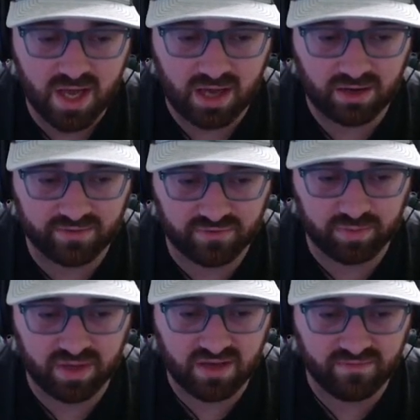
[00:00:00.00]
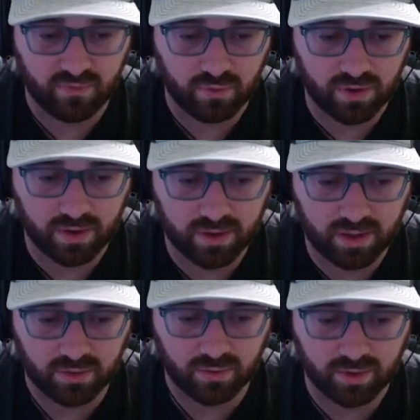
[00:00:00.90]
I'll have to pay for
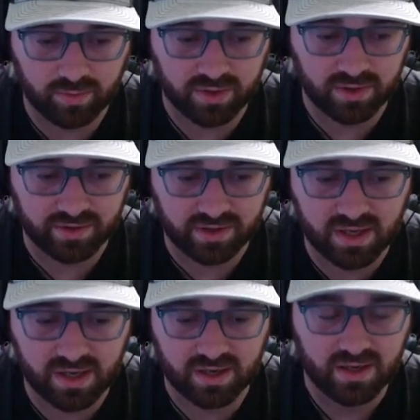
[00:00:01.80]
in order to put it on the gun.